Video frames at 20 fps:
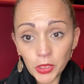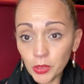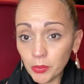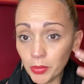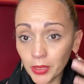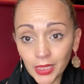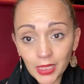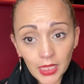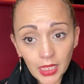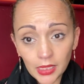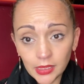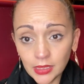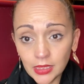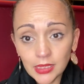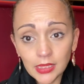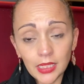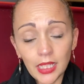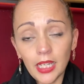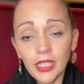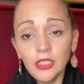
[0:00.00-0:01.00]
put it on
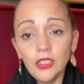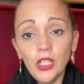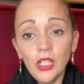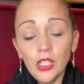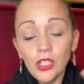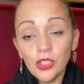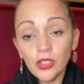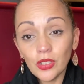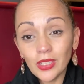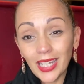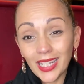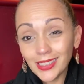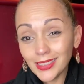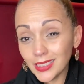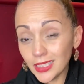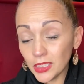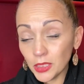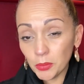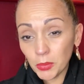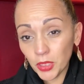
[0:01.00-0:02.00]
this side. So that's
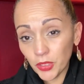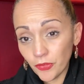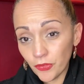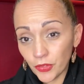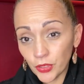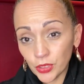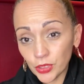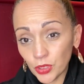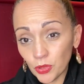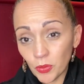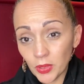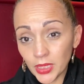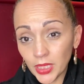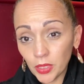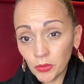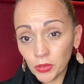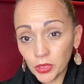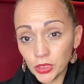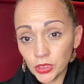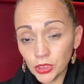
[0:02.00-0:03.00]
gonna be the first one that
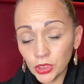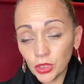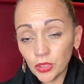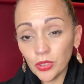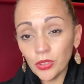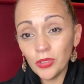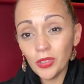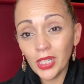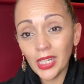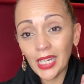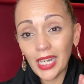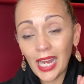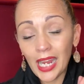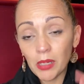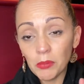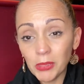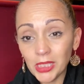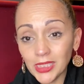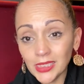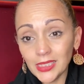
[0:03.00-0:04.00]
we're gonna show you and
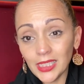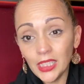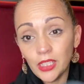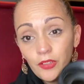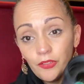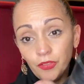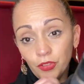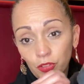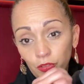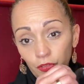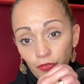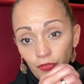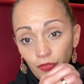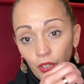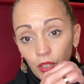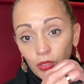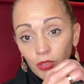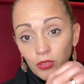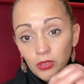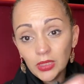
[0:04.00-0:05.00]
I'm gonna take a few
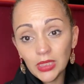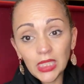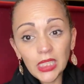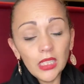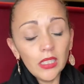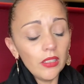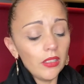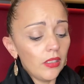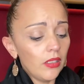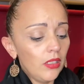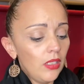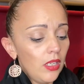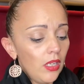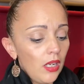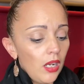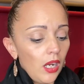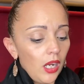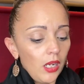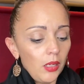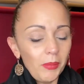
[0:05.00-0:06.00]
photos here.
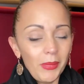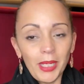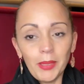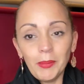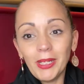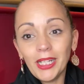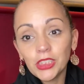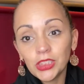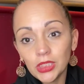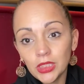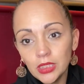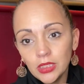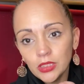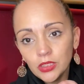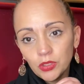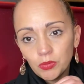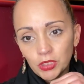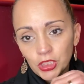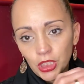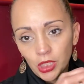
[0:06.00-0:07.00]
Um, I'm actually gonna
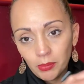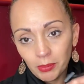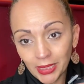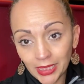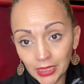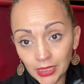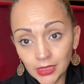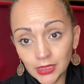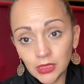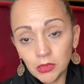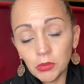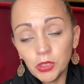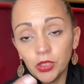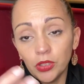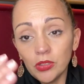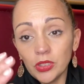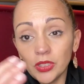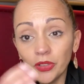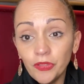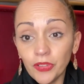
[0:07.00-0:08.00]
switch out my lens. I'm gonna
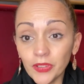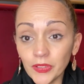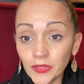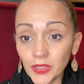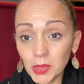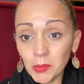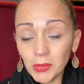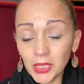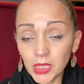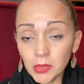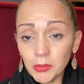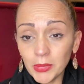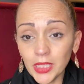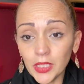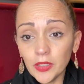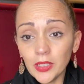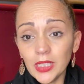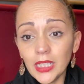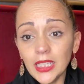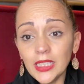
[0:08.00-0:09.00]
use a 50
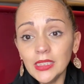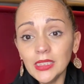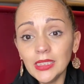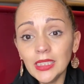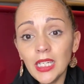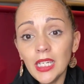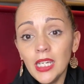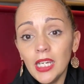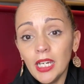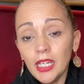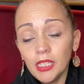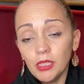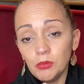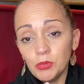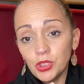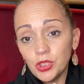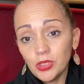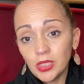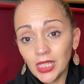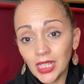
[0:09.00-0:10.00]
millimeter lens. I am
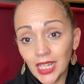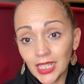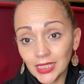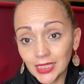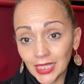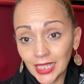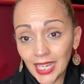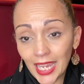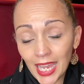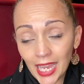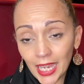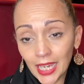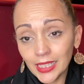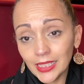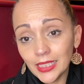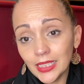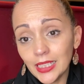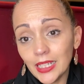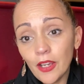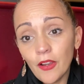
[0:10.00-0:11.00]
shooting on the
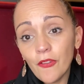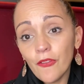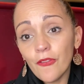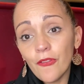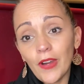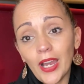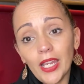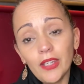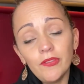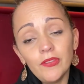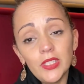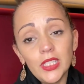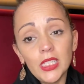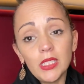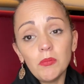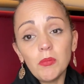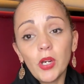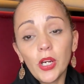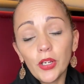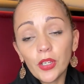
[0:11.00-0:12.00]
Canon 5D
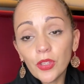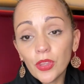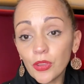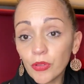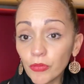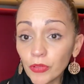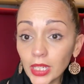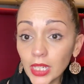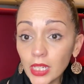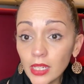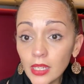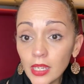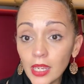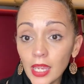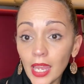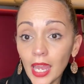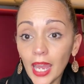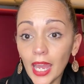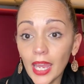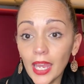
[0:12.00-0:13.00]
Mark III
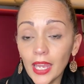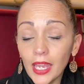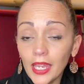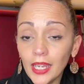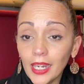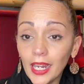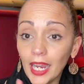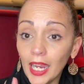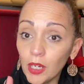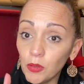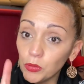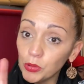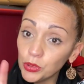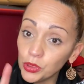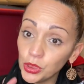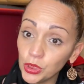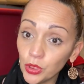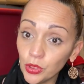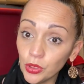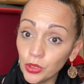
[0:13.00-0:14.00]
and I will
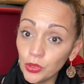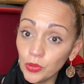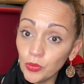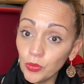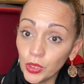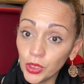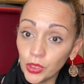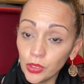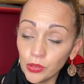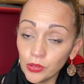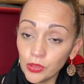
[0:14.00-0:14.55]
show you what those